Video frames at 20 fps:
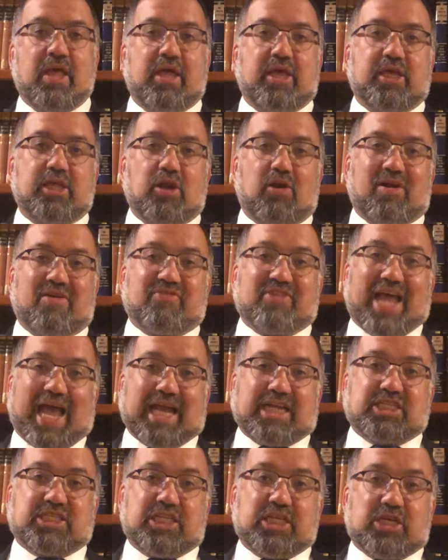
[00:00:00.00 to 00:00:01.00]
You don't have to
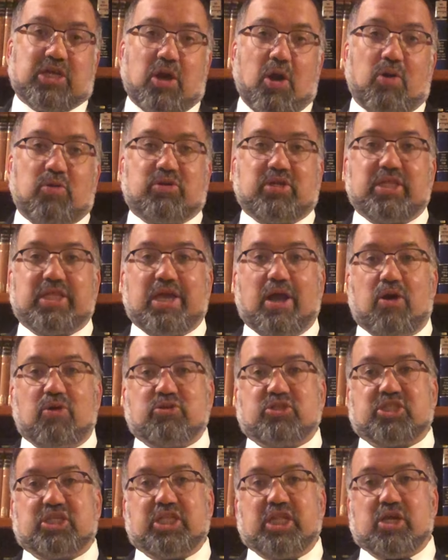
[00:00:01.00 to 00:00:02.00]
actually go to the
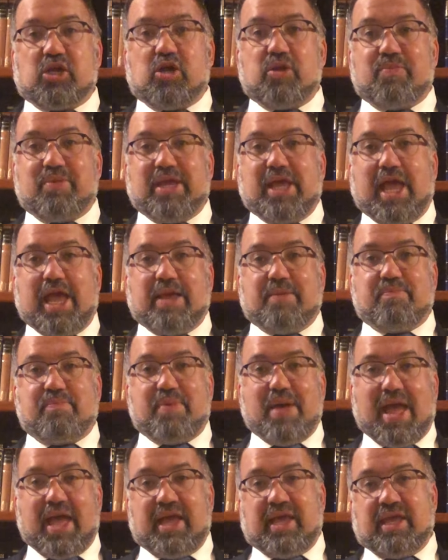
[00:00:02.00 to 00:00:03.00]
ocean. There could be a
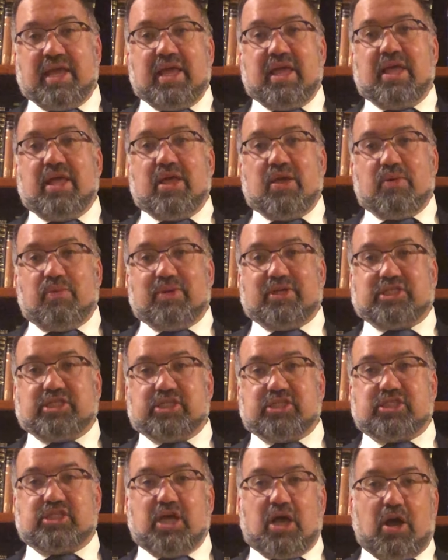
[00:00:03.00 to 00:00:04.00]
bay which
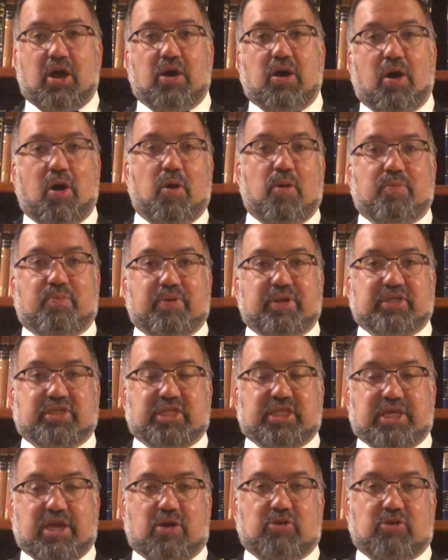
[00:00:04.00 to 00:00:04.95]
is open to the